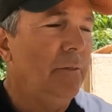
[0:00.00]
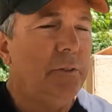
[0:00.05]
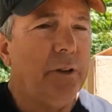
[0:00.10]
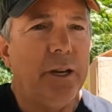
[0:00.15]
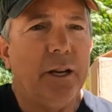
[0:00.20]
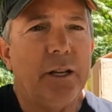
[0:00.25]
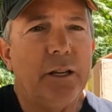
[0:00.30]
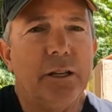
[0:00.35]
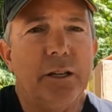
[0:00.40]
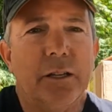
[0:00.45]

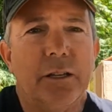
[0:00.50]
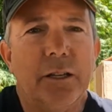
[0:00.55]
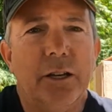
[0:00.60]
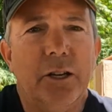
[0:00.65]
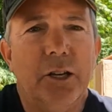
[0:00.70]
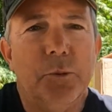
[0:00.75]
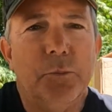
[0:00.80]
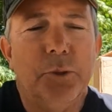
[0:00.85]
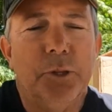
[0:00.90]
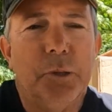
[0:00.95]
Gotta
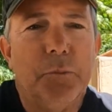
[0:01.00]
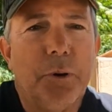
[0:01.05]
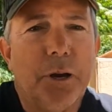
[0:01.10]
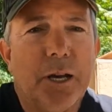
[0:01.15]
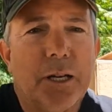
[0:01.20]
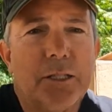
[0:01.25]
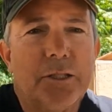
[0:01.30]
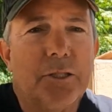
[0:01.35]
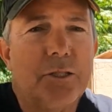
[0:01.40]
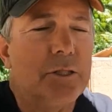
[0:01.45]
cut open the
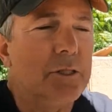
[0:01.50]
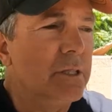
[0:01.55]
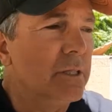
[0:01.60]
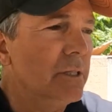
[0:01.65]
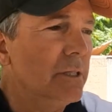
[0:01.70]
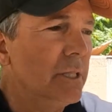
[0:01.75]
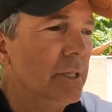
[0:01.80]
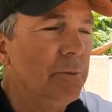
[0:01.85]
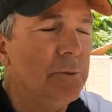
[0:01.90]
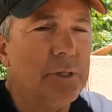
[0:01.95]
boxes
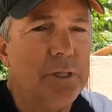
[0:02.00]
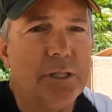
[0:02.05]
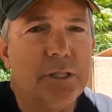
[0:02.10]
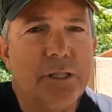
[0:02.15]
and see what's